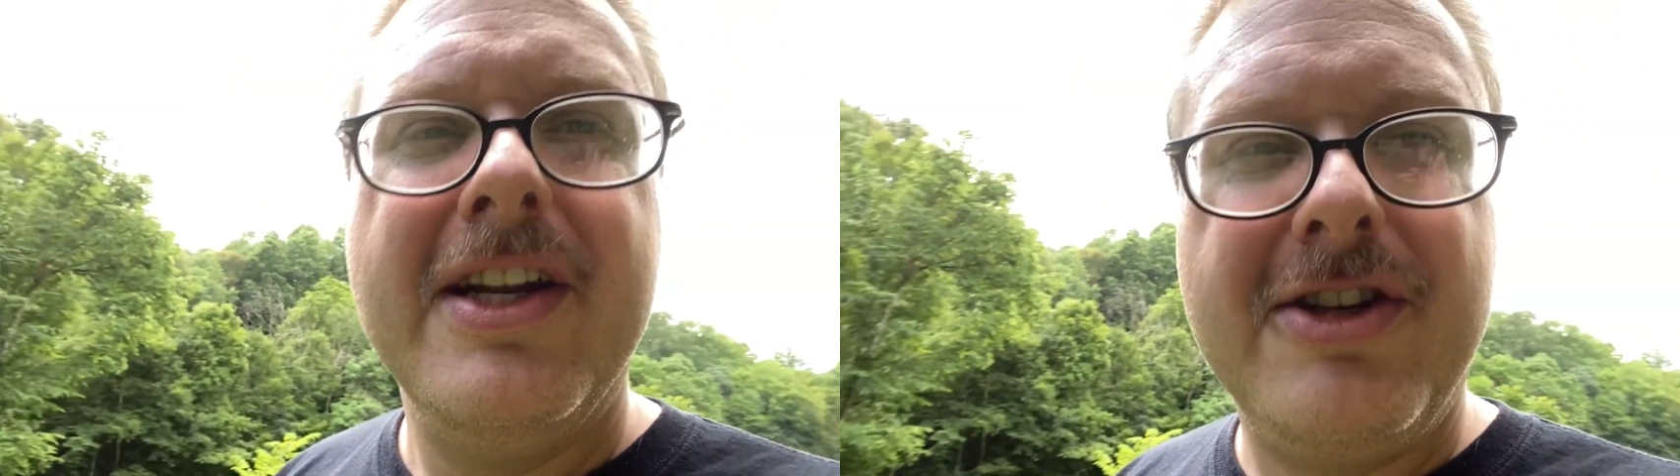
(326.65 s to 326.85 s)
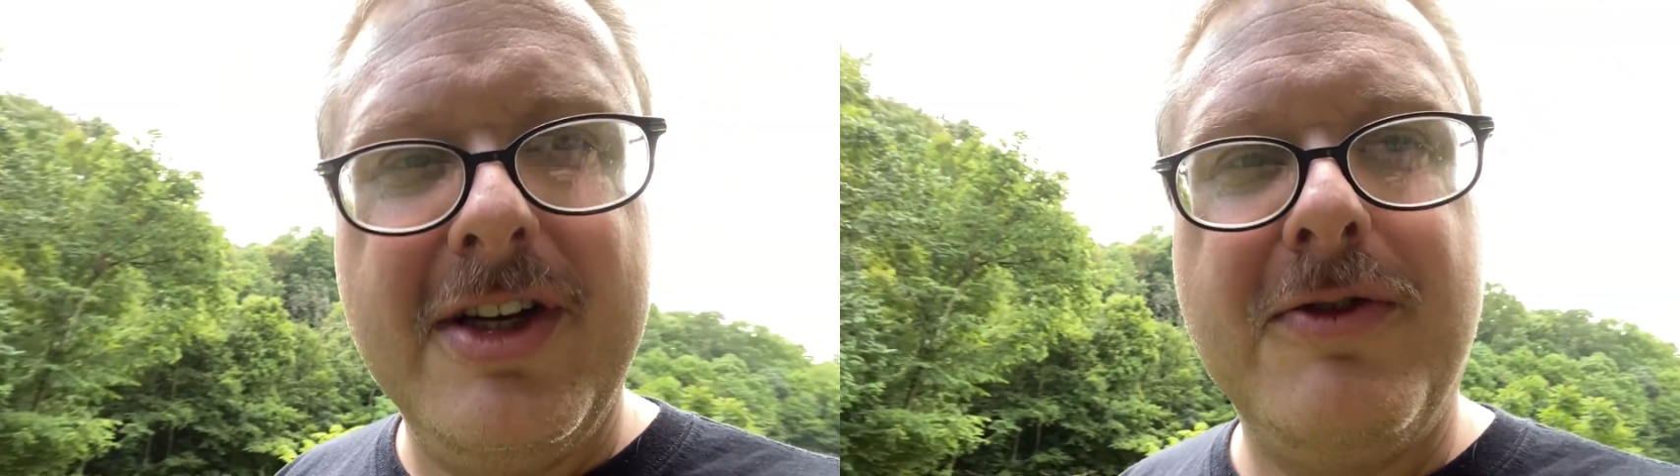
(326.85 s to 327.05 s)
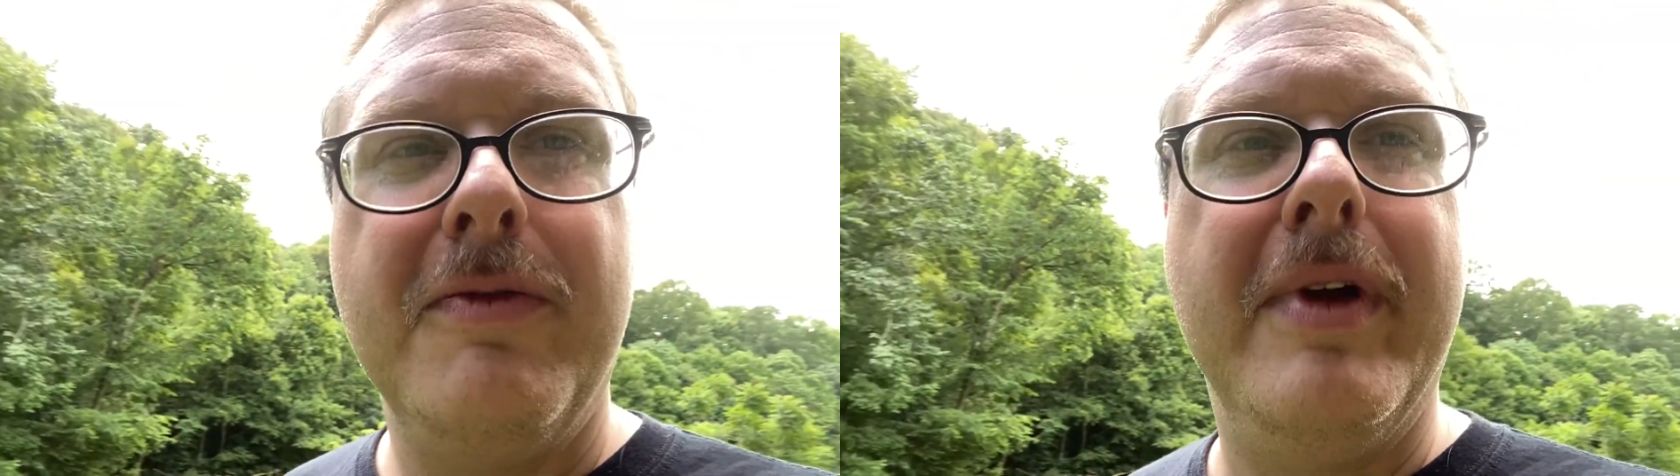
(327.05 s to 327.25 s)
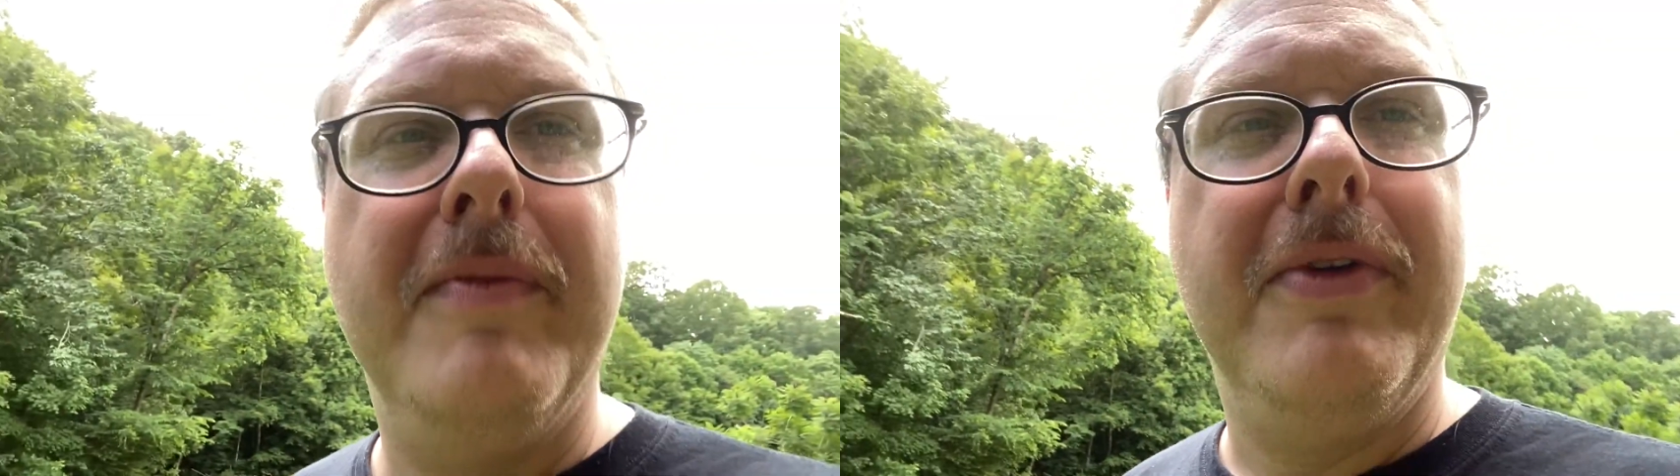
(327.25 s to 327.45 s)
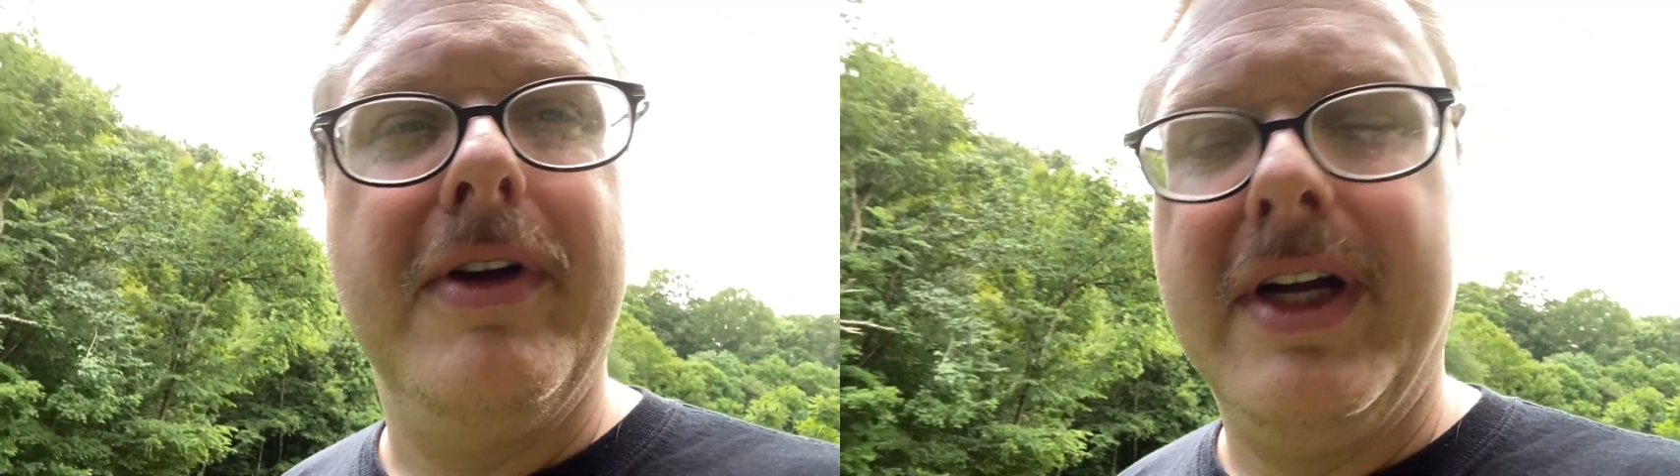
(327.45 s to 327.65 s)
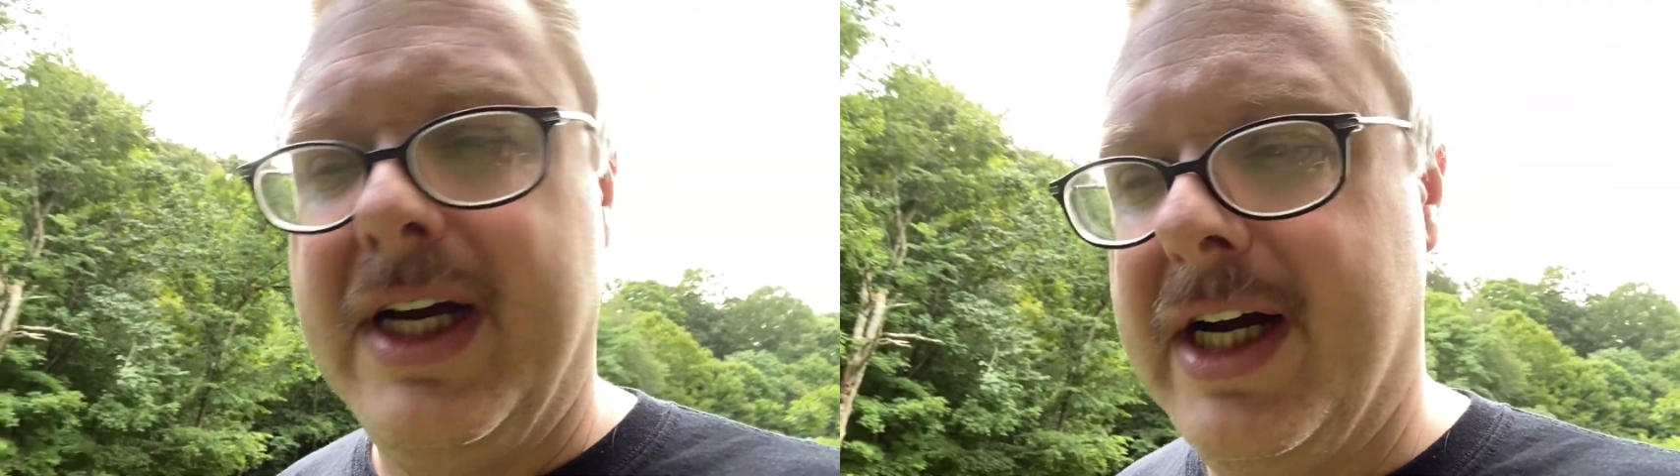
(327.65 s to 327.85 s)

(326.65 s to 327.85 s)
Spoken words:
just remember,